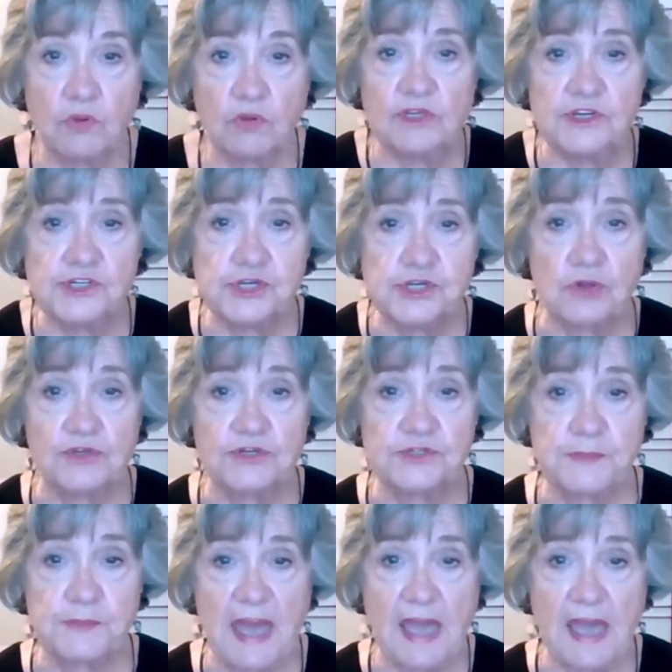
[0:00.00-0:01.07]
Hold your
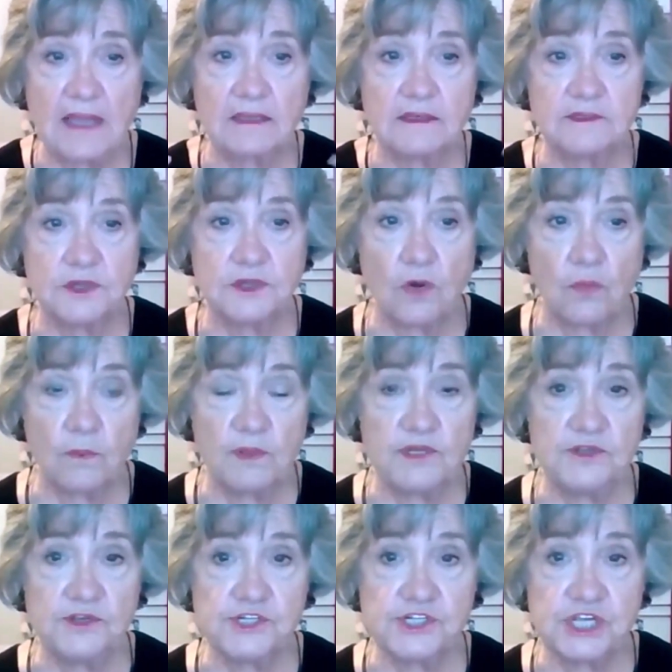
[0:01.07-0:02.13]
shoulders back to
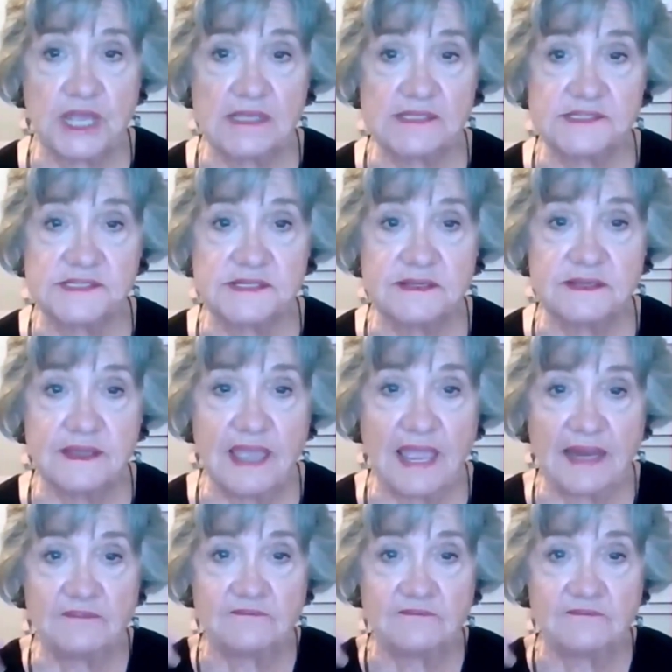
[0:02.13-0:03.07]
open your chest.